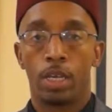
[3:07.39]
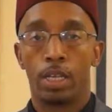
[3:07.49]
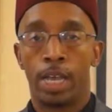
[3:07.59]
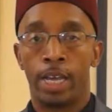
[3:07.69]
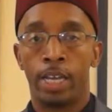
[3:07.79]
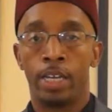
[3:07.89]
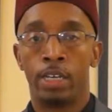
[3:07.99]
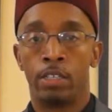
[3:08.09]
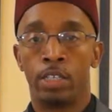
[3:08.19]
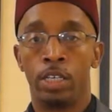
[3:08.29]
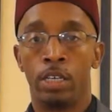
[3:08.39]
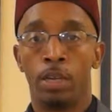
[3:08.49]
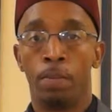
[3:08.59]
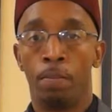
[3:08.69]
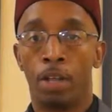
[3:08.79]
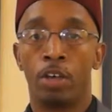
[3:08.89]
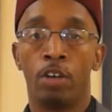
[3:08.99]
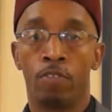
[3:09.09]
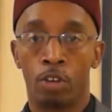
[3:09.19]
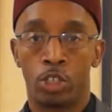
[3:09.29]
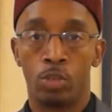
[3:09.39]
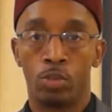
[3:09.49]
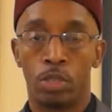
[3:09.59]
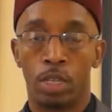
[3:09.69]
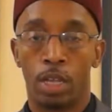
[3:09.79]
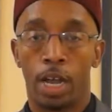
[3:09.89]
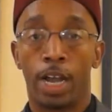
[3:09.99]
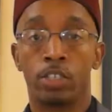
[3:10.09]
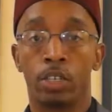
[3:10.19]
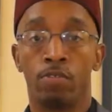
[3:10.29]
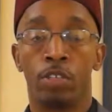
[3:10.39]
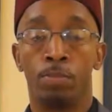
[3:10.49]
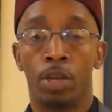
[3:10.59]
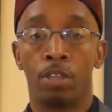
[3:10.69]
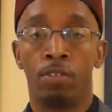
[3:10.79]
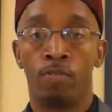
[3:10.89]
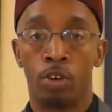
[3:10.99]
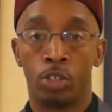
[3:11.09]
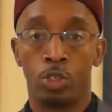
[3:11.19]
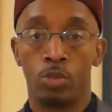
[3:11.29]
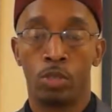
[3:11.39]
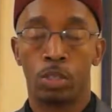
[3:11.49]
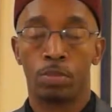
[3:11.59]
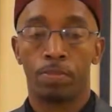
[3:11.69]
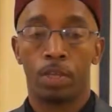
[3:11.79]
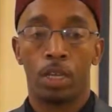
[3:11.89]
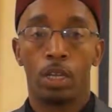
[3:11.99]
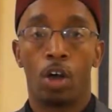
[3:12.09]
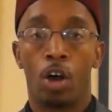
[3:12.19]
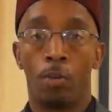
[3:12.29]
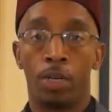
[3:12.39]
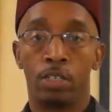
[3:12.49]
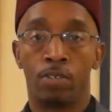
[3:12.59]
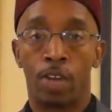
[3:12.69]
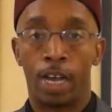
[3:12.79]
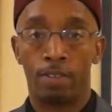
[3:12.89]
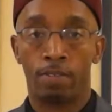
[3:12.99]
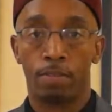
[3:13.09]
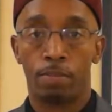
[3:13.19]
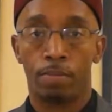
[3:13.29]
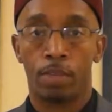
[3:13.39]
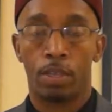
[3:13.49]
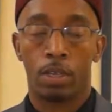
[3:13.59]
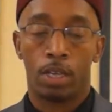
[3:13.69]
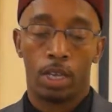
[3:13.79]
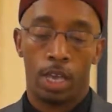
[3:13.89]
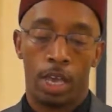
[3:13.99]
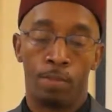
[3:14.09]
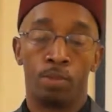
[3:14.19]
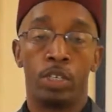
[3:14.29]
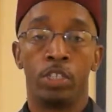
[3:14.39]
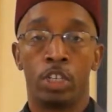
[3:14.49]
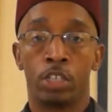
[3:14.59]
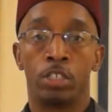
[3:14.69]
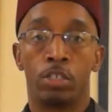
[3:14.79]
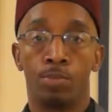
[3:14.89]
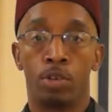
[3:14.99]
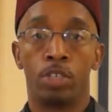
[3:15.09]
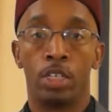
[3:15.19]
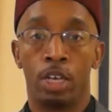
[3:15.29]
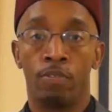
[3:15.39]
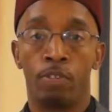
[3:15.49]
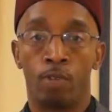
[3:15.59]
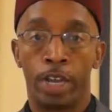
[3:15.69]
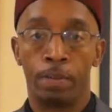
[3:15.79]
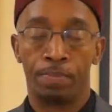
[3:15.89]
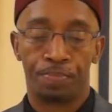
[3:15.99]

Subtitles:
that it is the mother of virtues. Higher self is the mother of virtues, harmonies of life, and breeds justice, mercy, love, and right.